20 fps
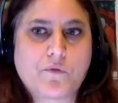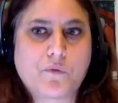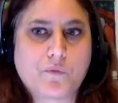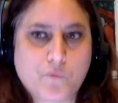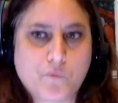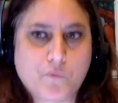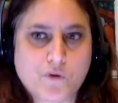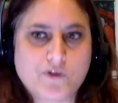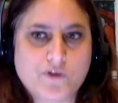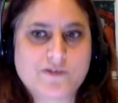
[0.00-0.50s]

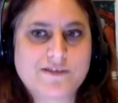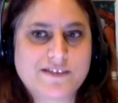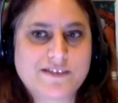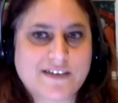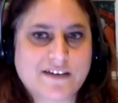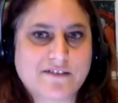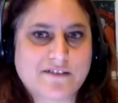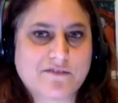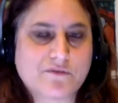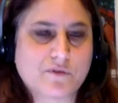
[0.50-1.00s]
world
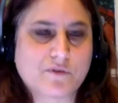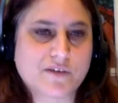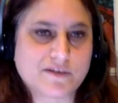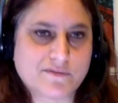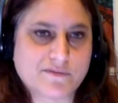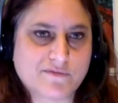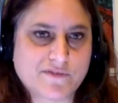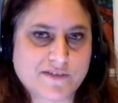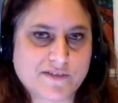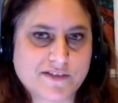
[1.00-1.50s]
standard
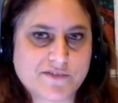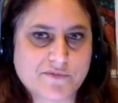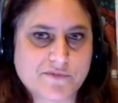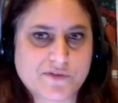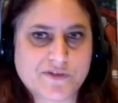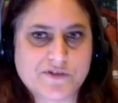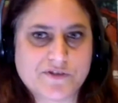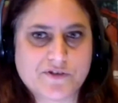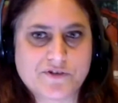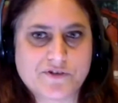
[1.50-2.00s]
quantum physics
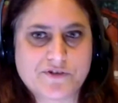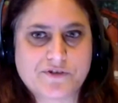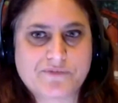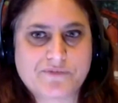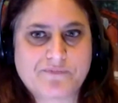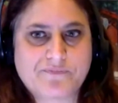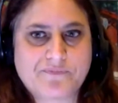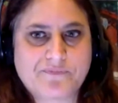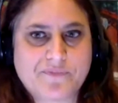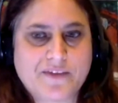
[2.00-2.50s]
research.
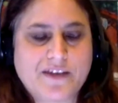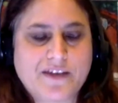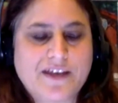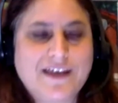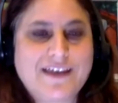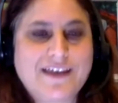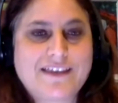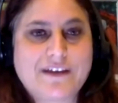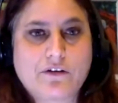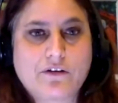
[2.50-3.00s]

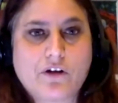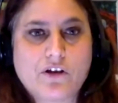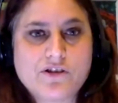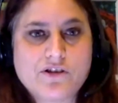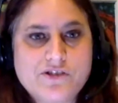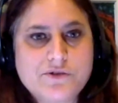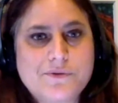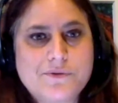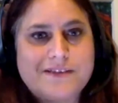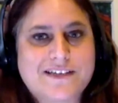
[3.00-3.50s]
There are
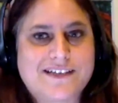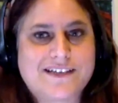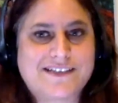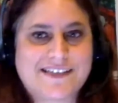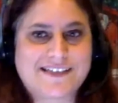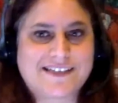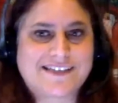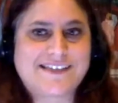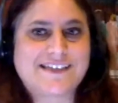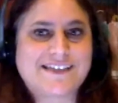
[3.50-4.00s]
also at
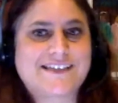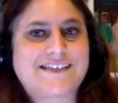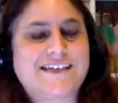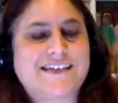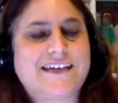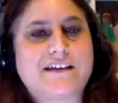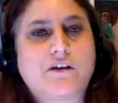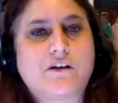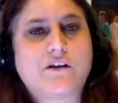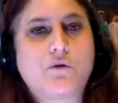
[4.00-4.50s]
least
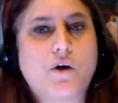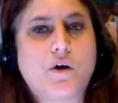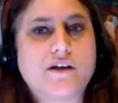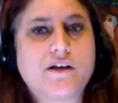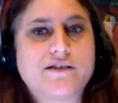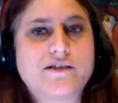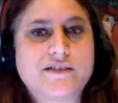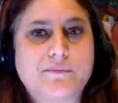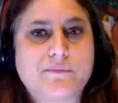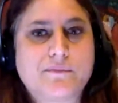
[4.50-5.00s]
16
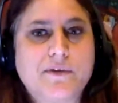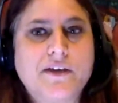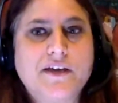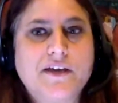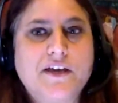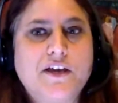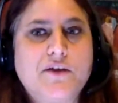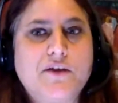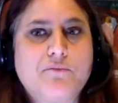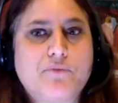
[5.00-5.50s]
quantum
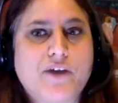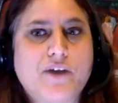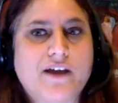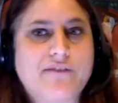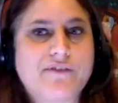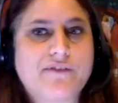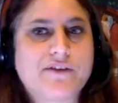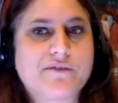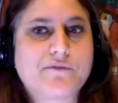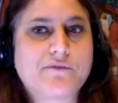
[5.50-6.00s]

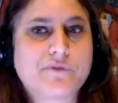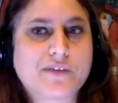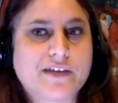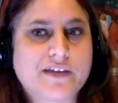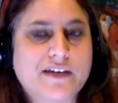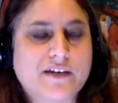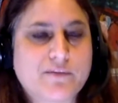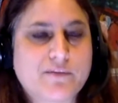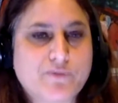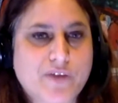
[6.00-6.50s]
private
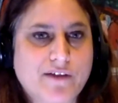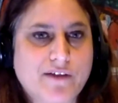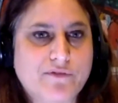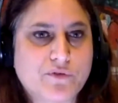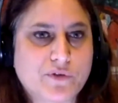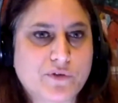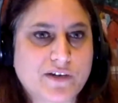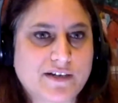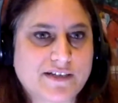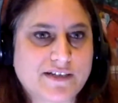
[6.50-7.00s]

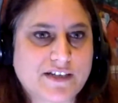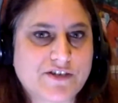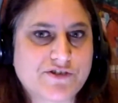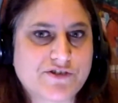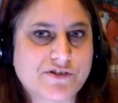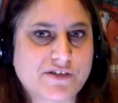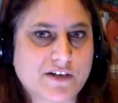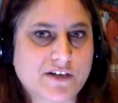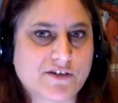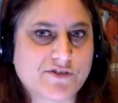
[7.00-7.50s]

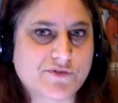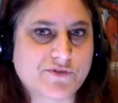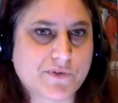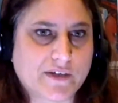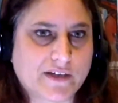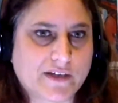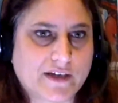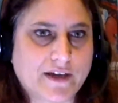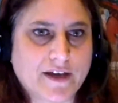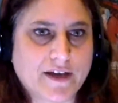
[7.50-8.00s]
organizations in
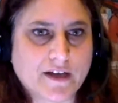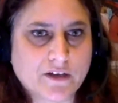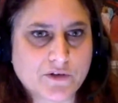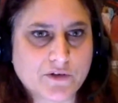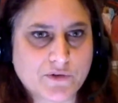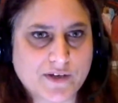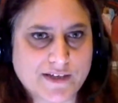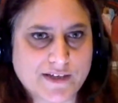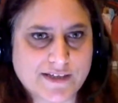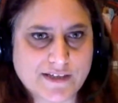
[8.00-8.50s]
Australia,
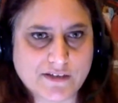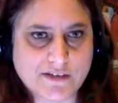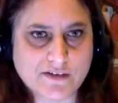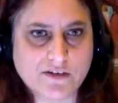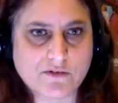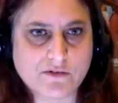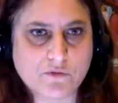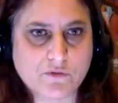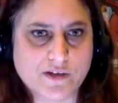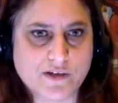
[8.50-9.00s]
including
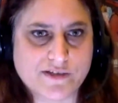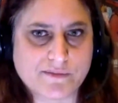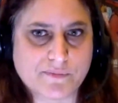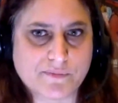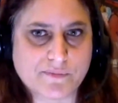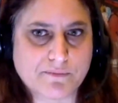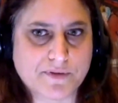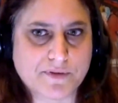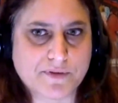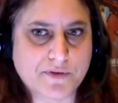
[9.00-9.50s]
Silicon Quantum
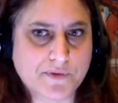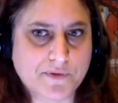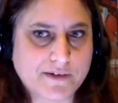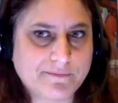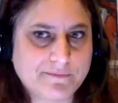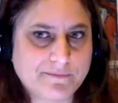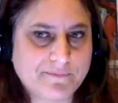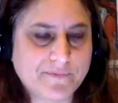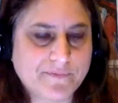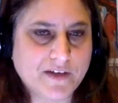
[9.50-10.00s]
Computing,
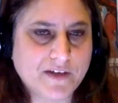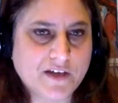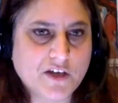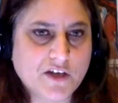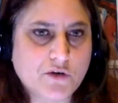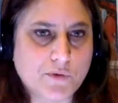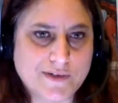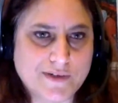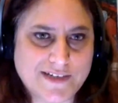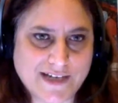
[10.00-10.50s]

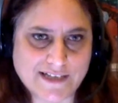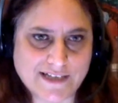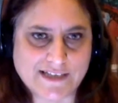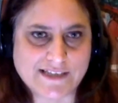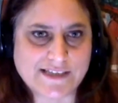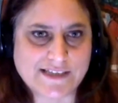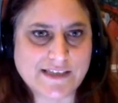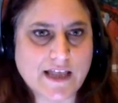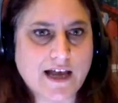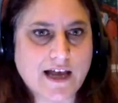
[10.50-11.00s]

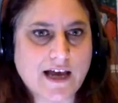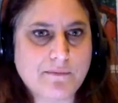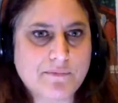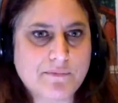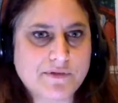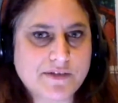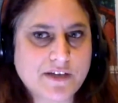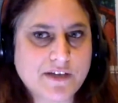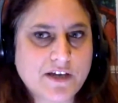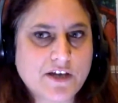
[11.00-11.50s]
Quintessence
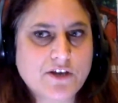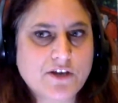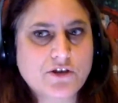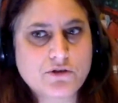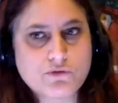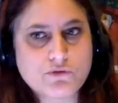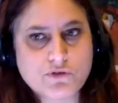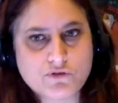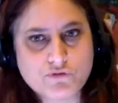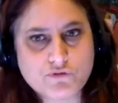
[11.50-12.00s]
Labs,
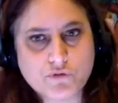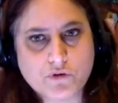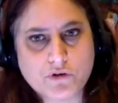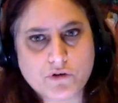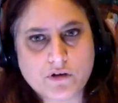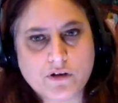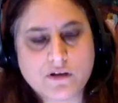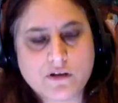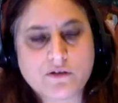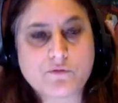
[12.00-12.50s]
Q
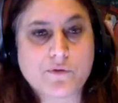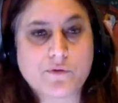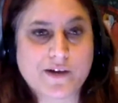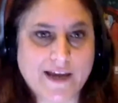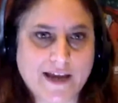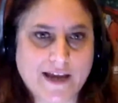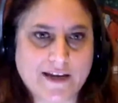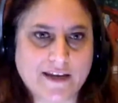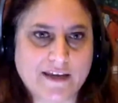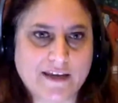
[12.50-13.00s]
Control,
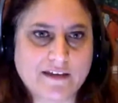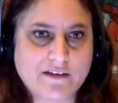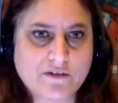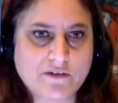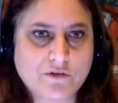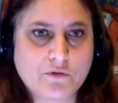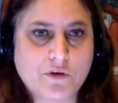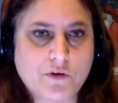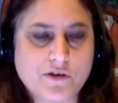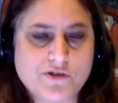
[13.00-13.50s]
Rigetti,
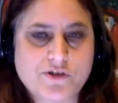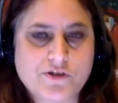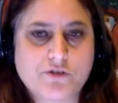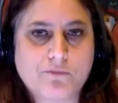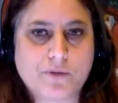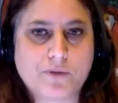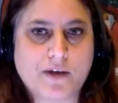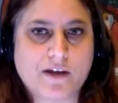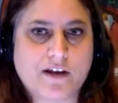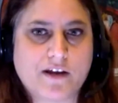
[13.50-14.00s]
who also
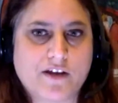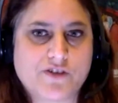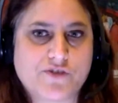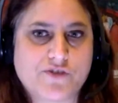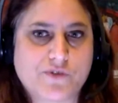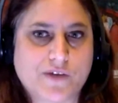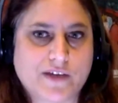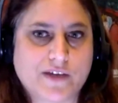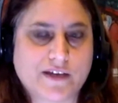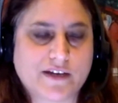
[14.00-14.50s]
bought
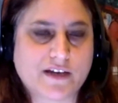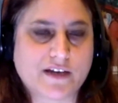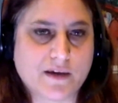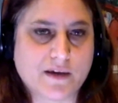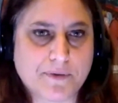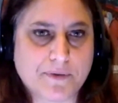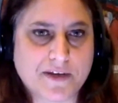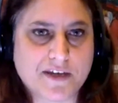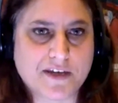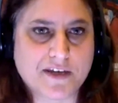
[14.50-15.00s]
Australian
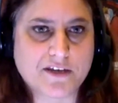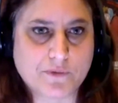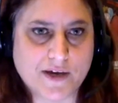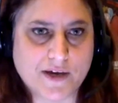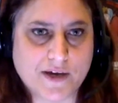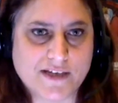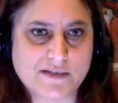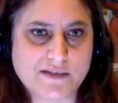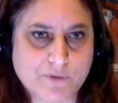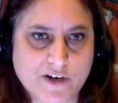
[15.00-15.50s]
company
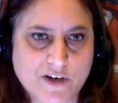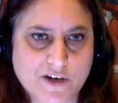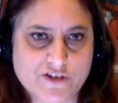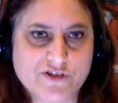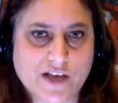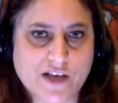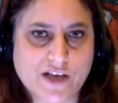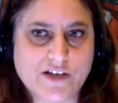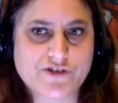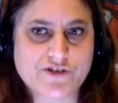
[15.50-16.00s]
QX Branch
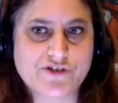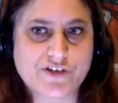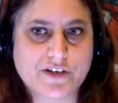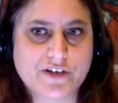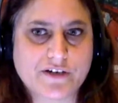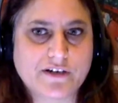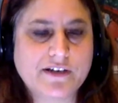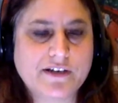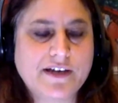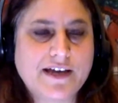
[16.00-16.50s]
last
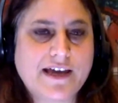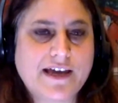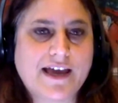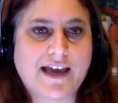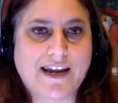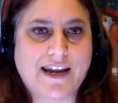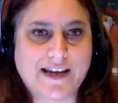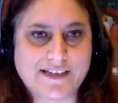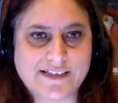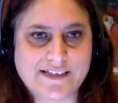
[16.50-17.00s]
year and
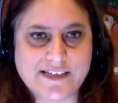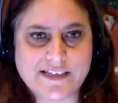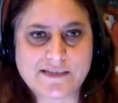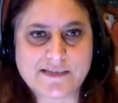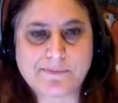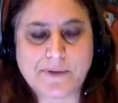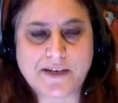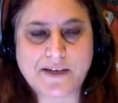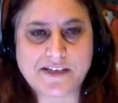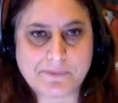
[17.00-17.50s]
has since
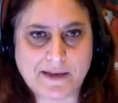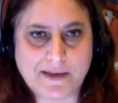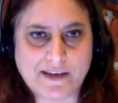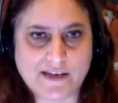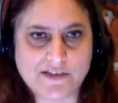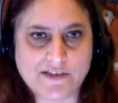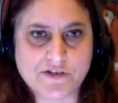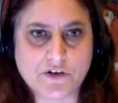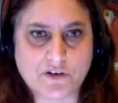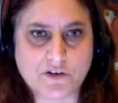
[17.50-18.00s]
been expanding
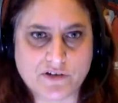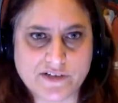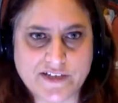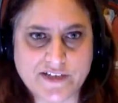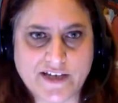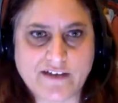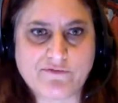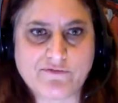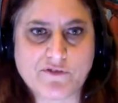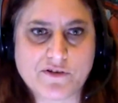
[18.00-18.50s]
its R&D
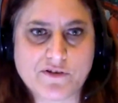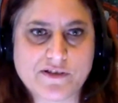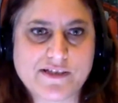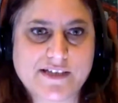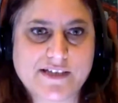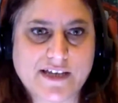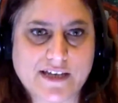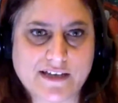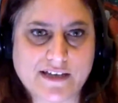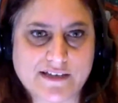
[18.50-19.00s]
efforts
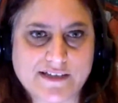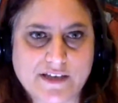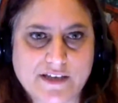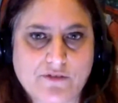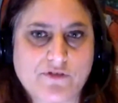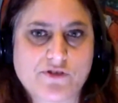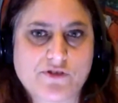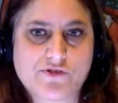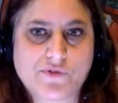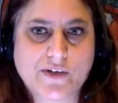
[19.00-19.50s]
in South
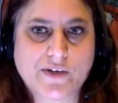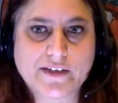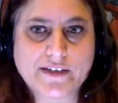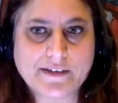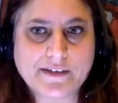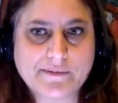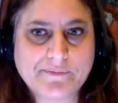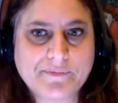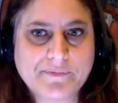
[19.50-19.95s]
Australia,